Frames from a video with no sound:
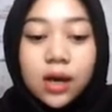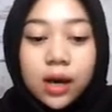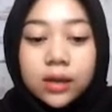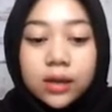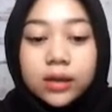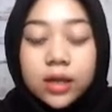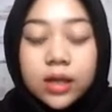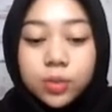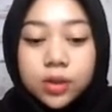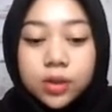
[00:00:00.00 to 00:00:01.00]
and
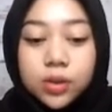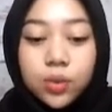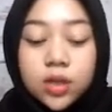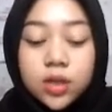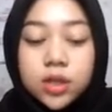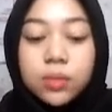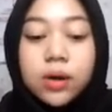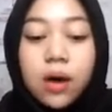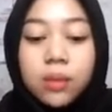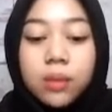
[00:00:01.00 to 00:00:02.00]
engagement which
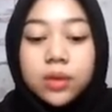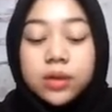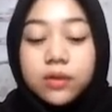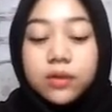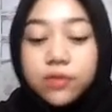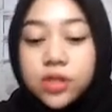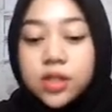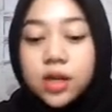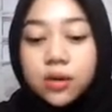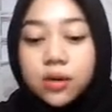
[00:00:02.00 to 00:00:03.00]
become the
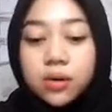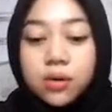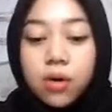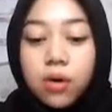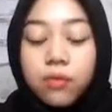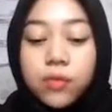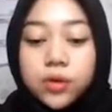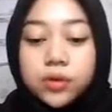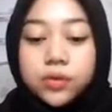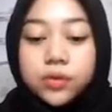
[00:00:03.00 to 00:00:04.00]
differentiator of
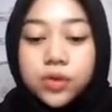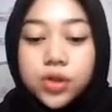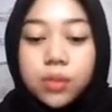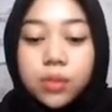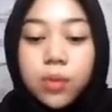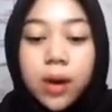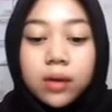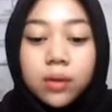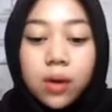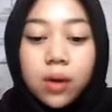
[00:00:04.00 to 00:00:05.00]
both social,
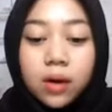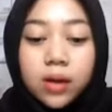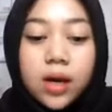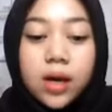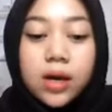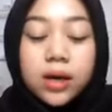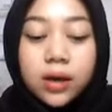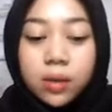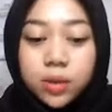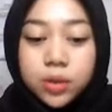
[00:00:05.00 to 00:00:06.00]
mobile, local
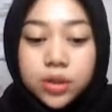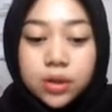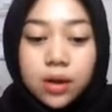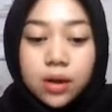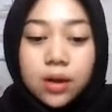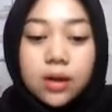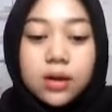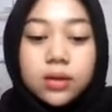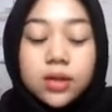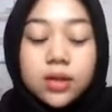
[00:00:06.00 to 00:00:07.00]
e-commerce.
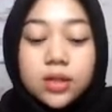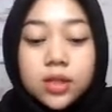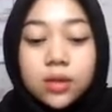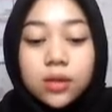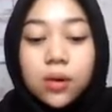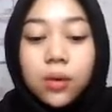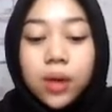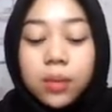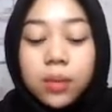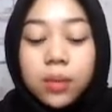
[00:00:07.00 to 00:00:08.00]
Traditional
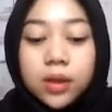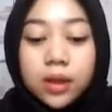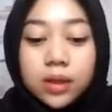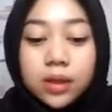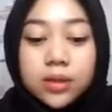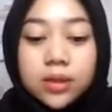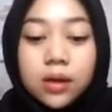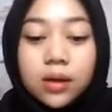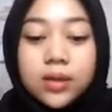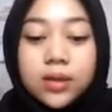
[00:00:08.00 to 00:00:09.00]
online marketing
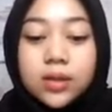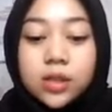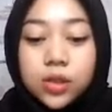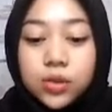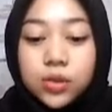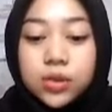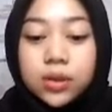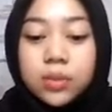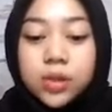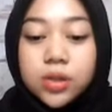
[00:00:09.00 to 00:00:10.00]
still constitutes
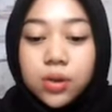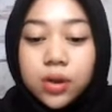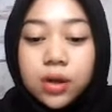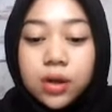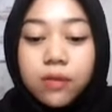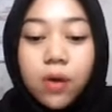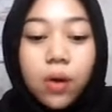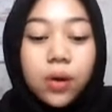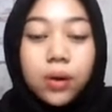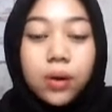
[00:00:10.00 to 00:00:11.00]
the majority of
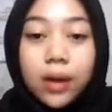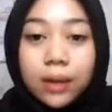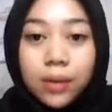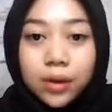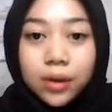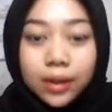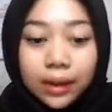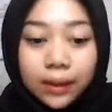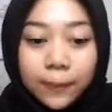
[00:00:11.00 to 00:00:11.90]
all online marketing,